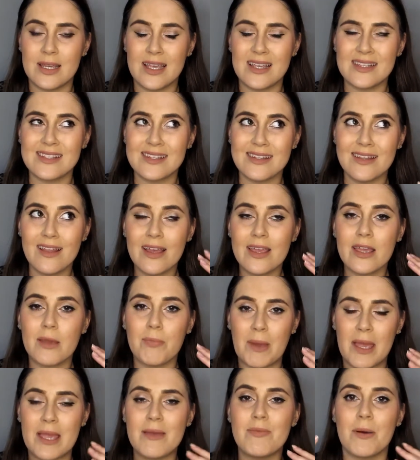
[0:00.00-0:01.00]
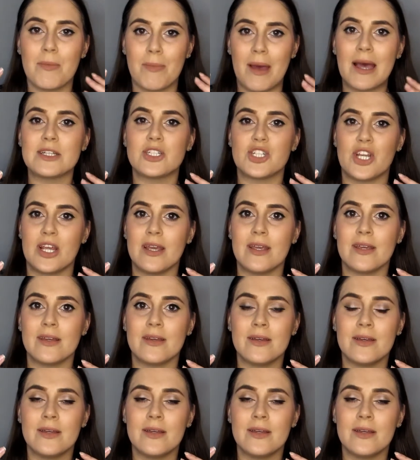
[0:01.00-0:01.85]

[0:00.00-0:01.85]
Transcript: It's like paper mache.